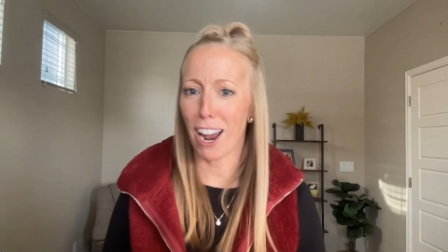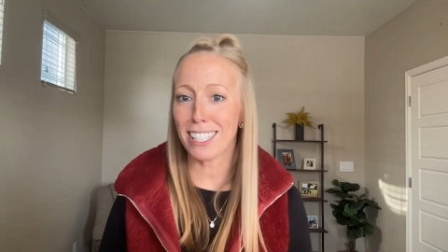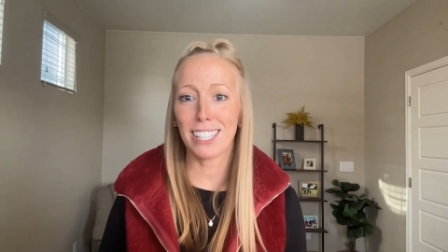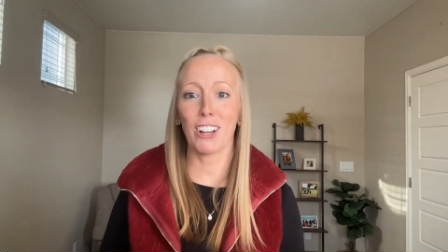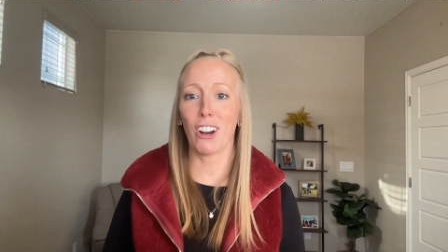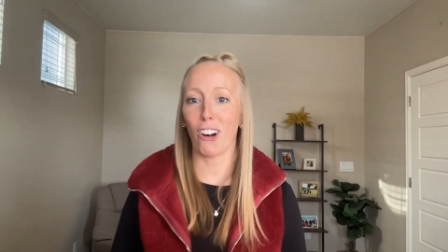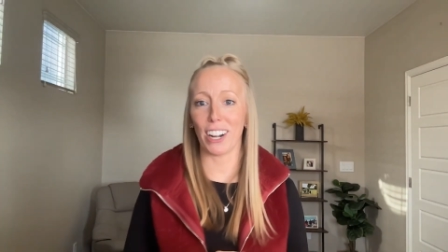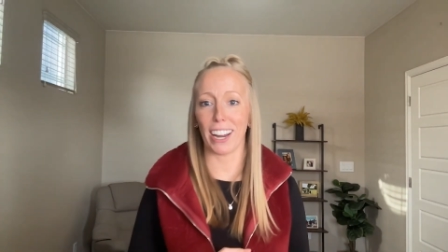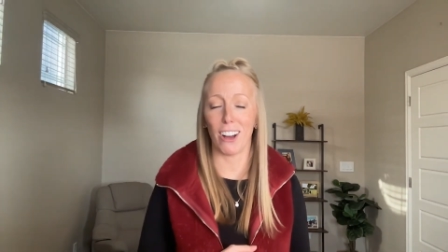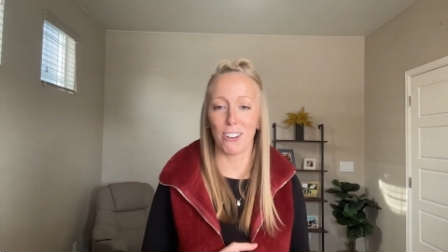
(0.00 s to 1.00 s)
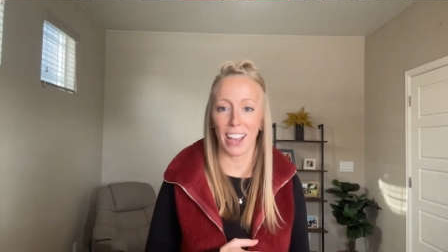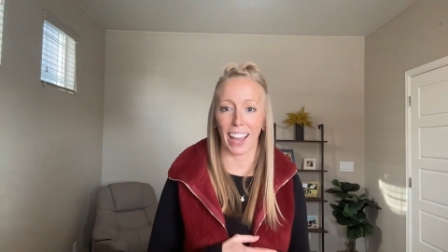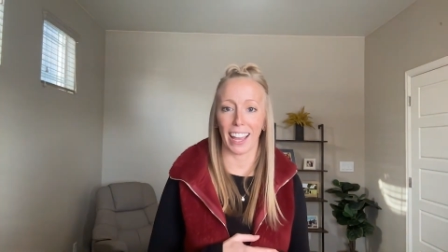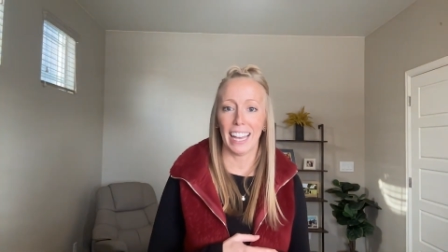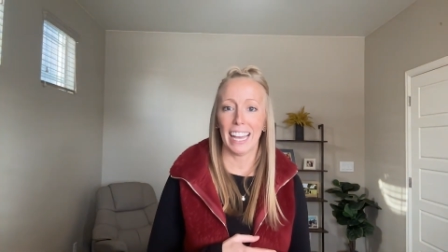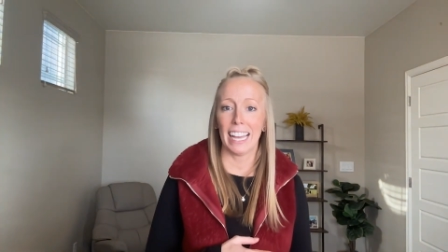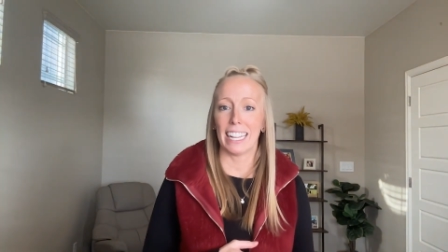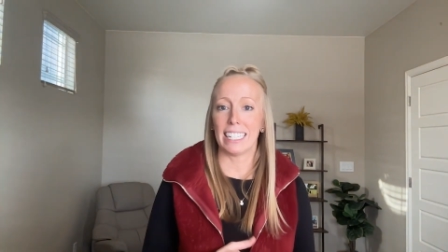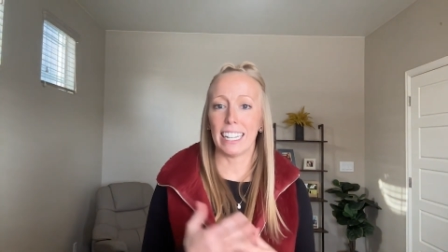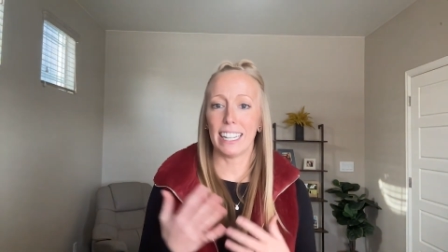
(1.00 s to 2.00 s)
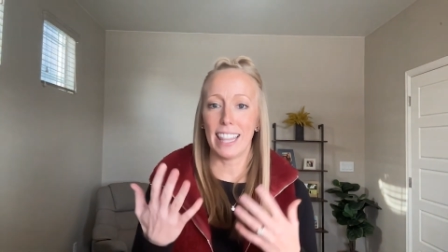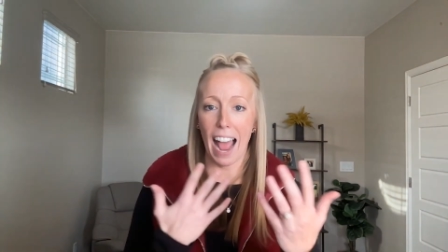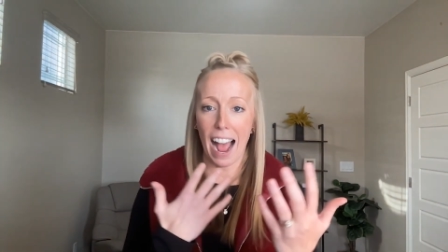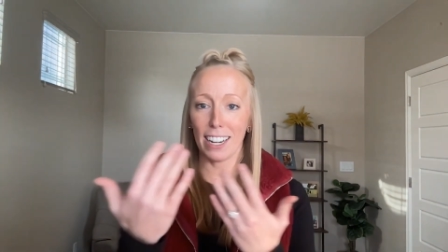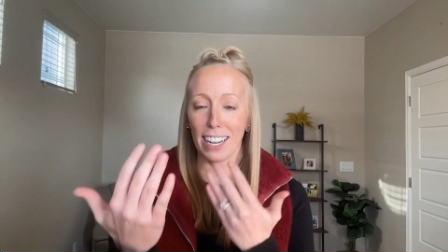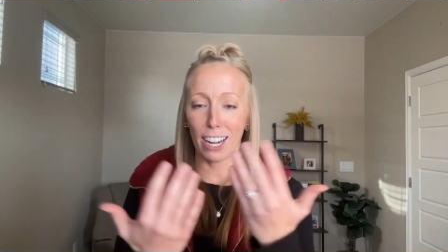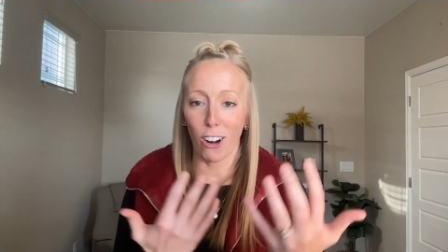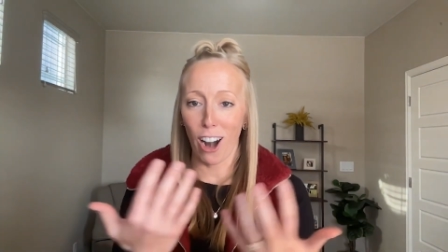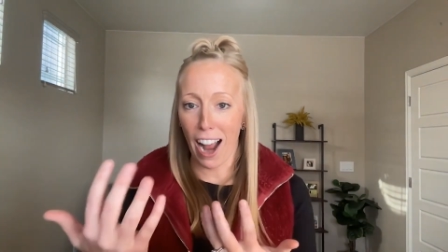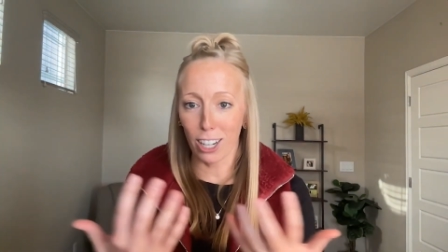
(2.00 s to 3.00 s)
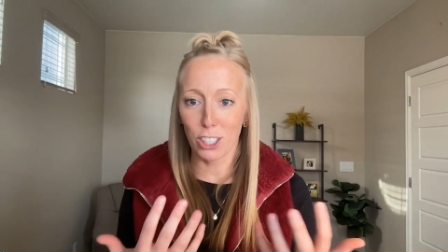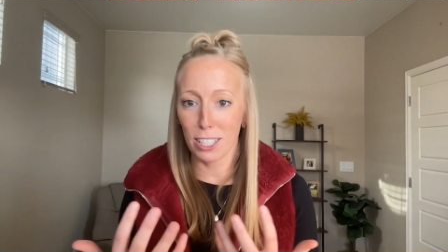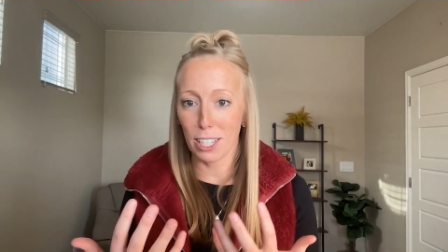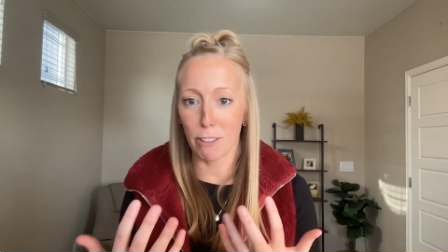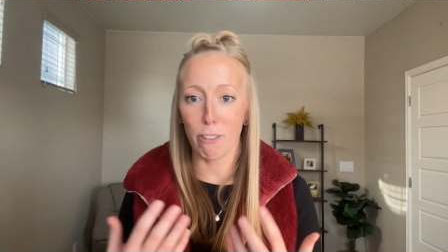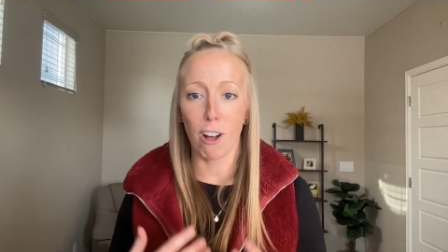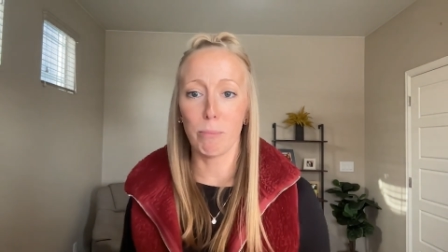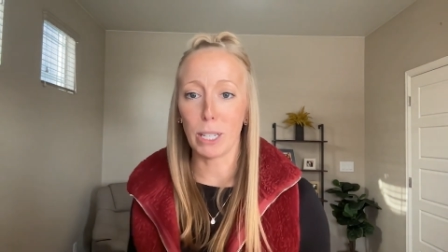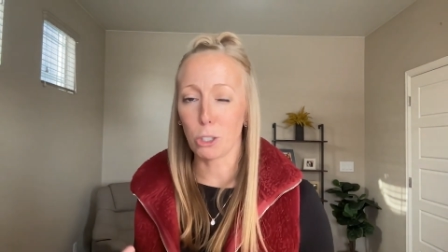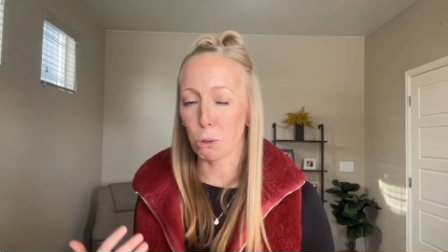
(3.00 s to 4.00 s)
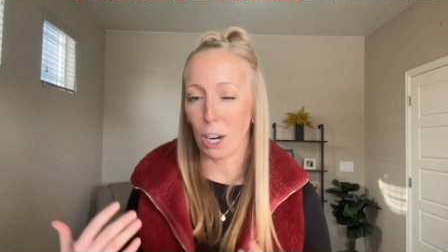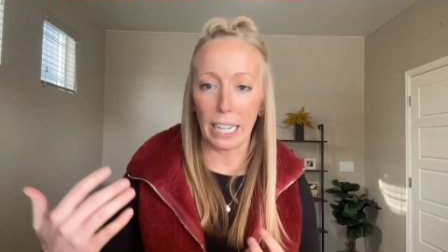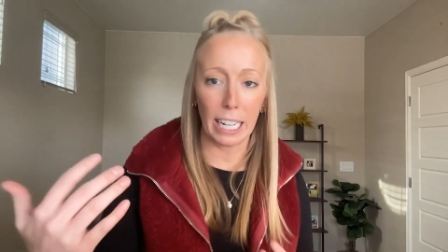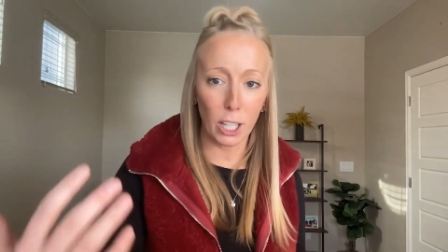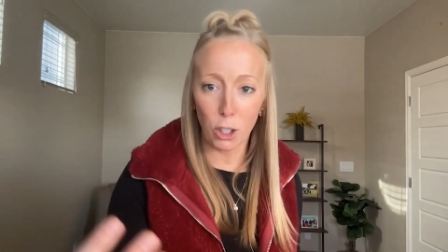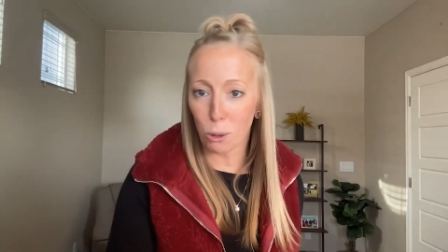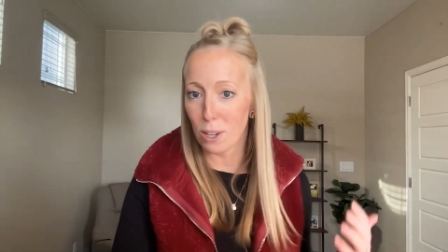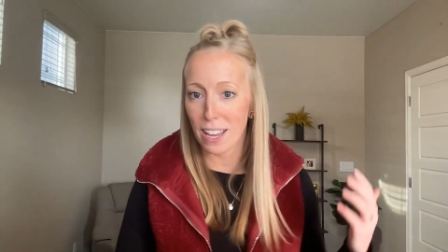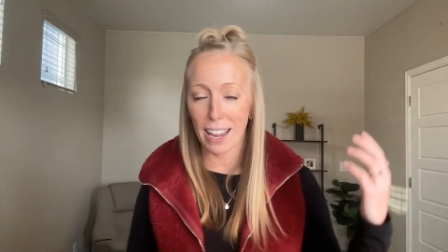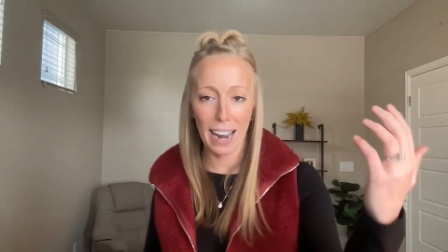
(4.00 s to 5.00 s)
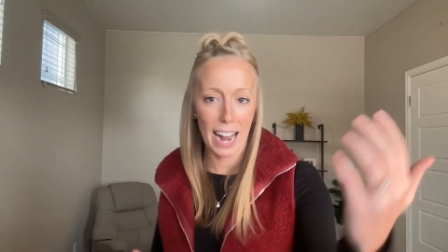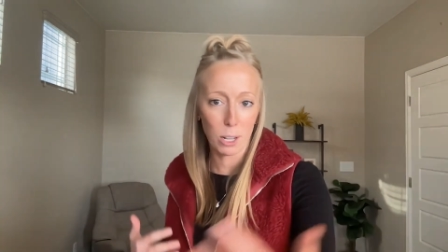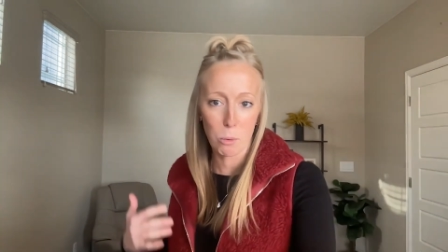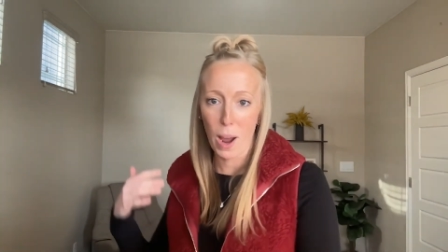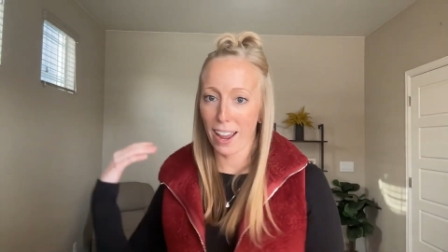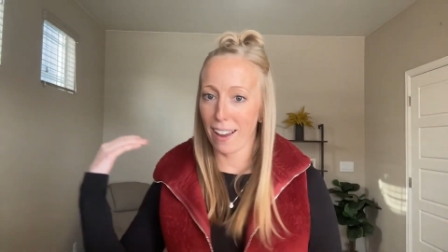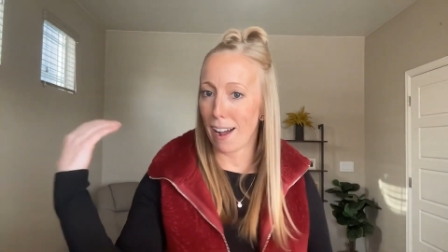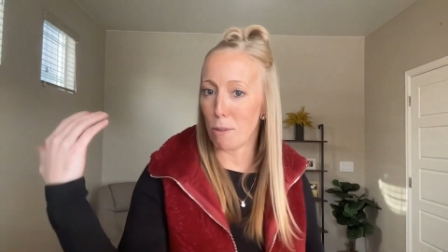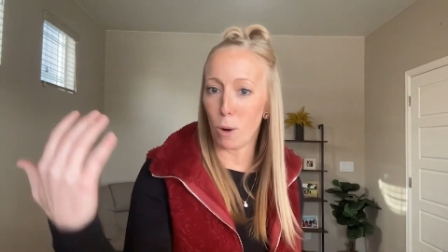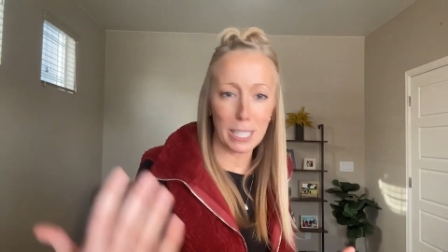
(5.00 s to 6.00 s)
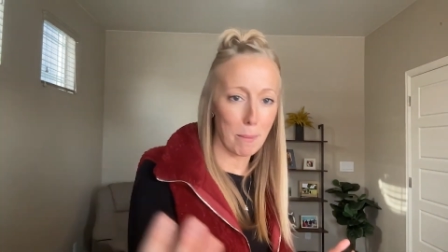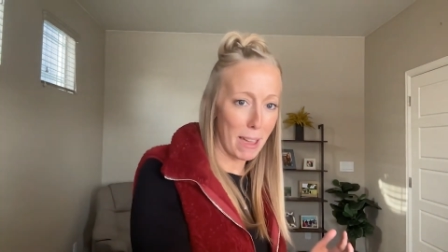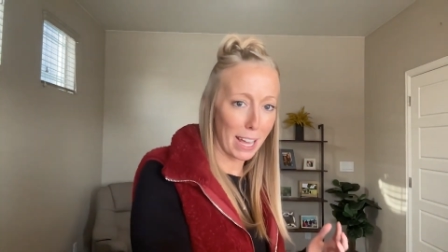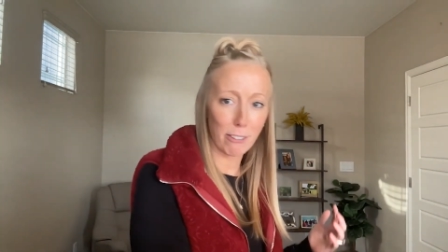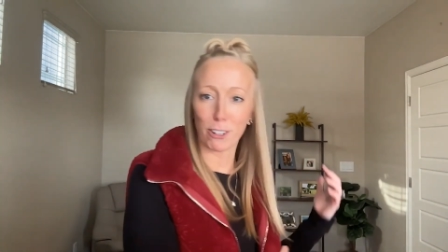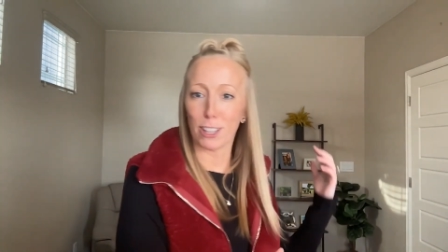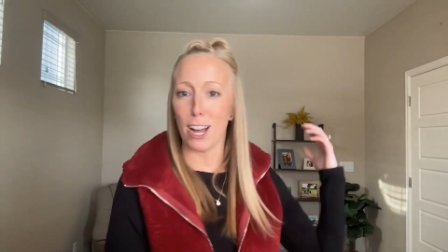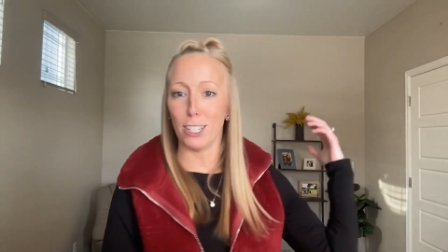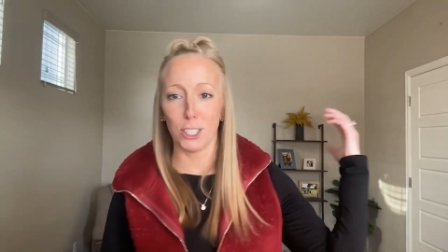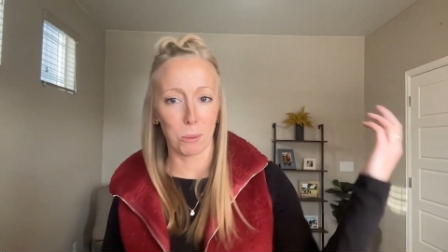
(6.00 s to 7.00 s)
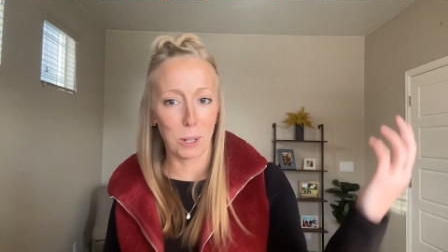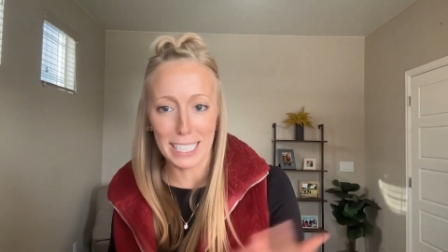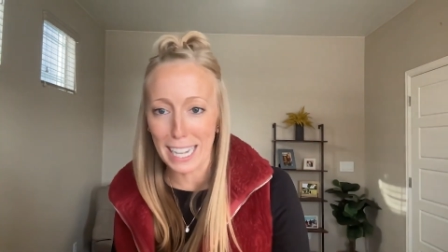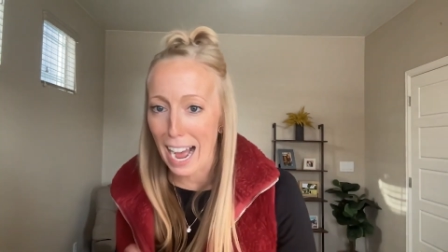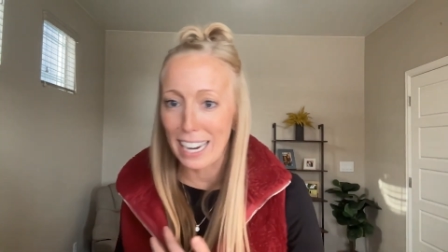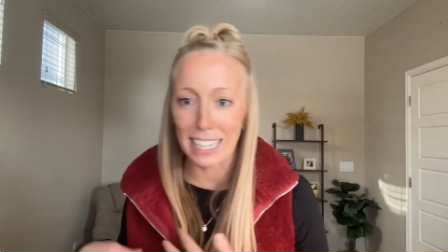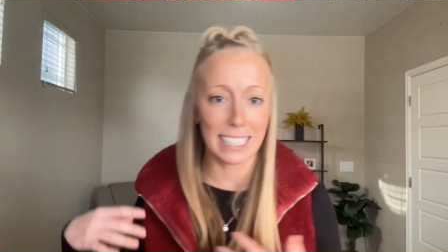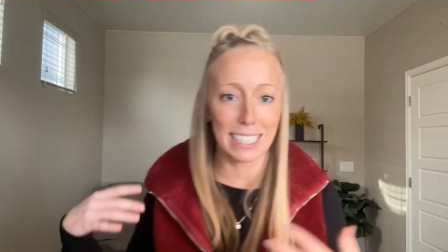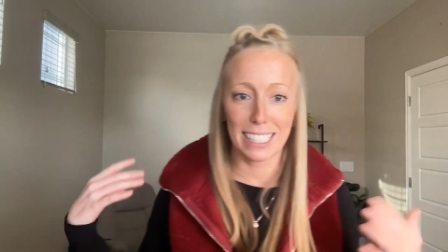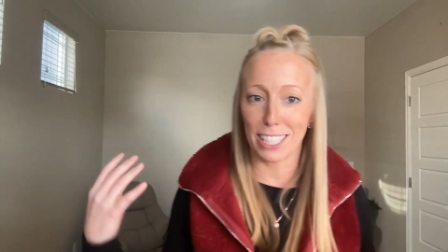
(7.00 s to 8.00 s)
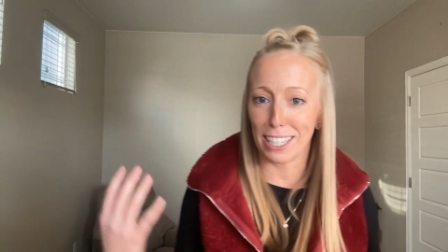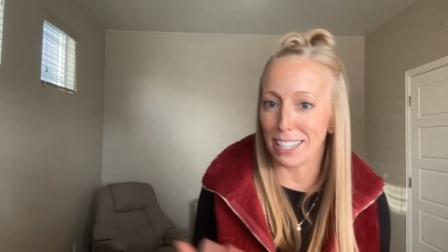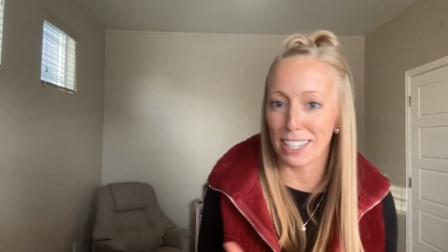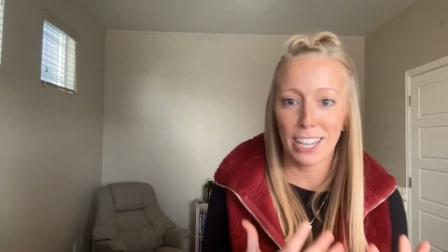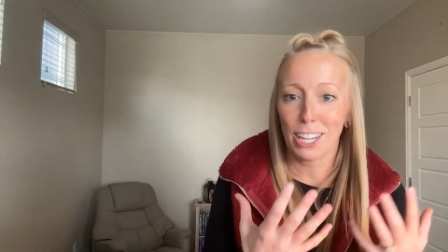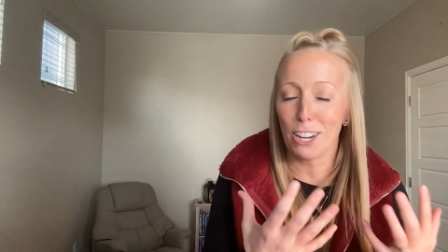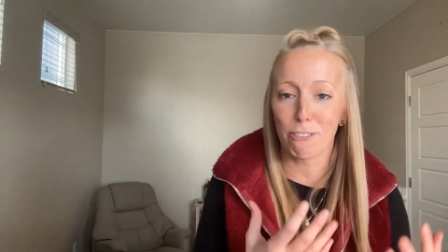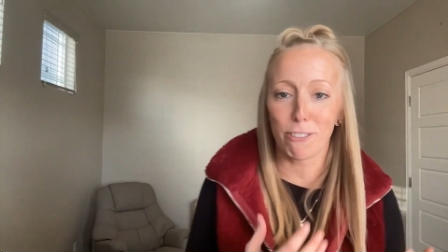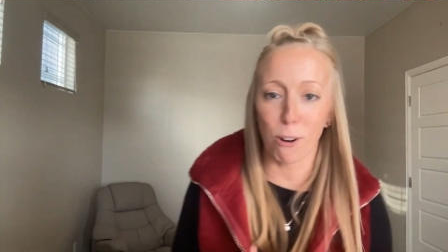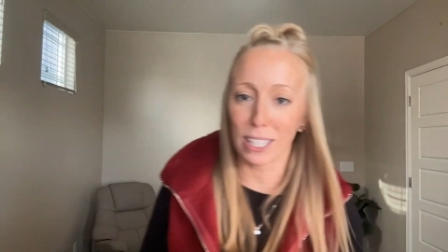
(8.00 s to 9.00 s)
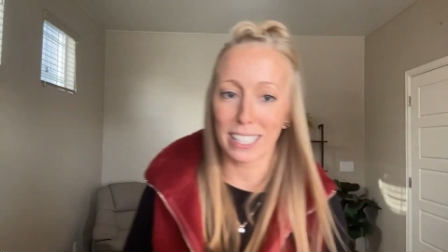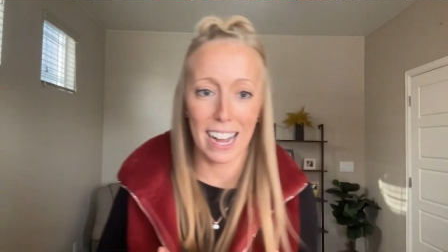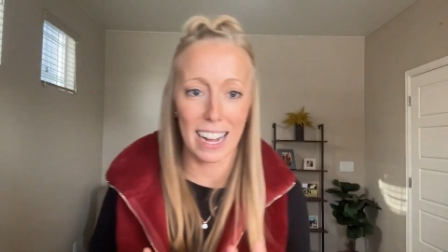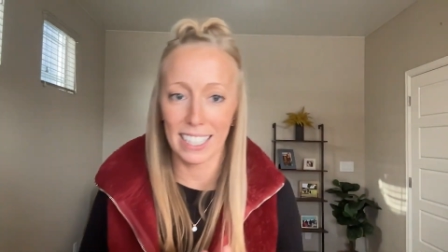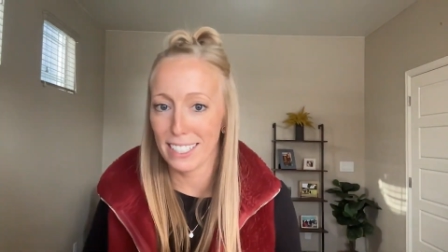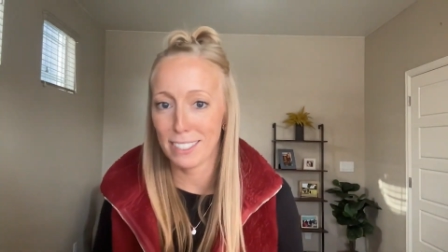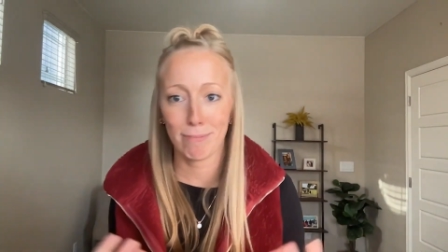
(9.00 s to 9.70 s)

Rice and curry. Okay. Did that interaction involve me training you in any way on what to make for lunch or what diet to, you know, focus on?